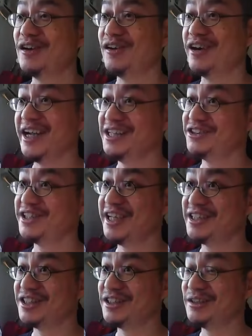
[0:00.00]
are
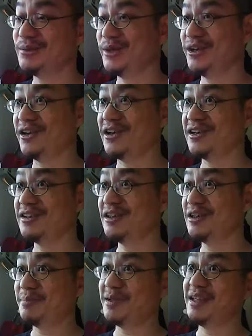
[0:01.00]
educated, we are
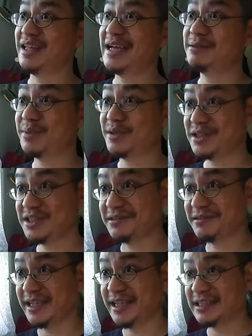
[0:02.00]
a polite
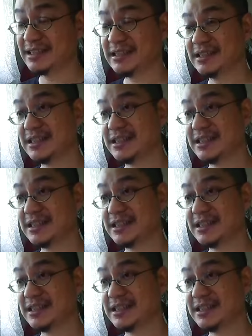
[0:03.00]
person, right?